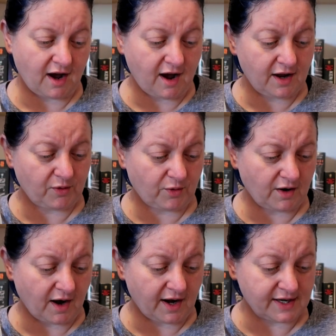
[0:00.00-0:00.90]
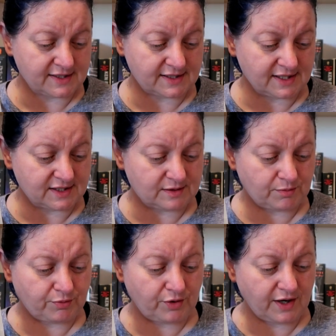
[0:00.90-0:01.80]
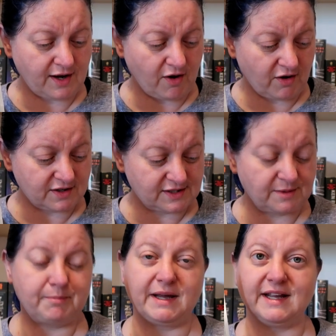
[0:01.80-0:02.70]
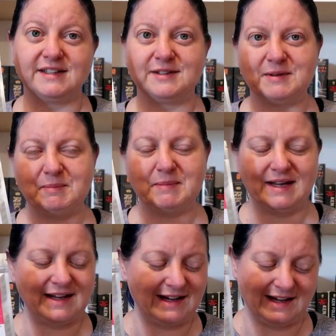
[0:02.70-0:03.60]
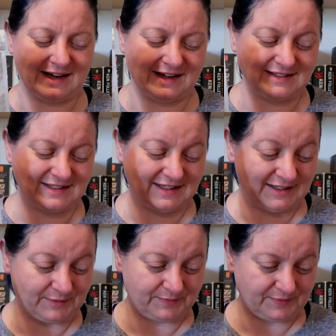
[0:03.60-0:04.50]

Hot or iced, it's pretty hard to beat. B-E-E-T.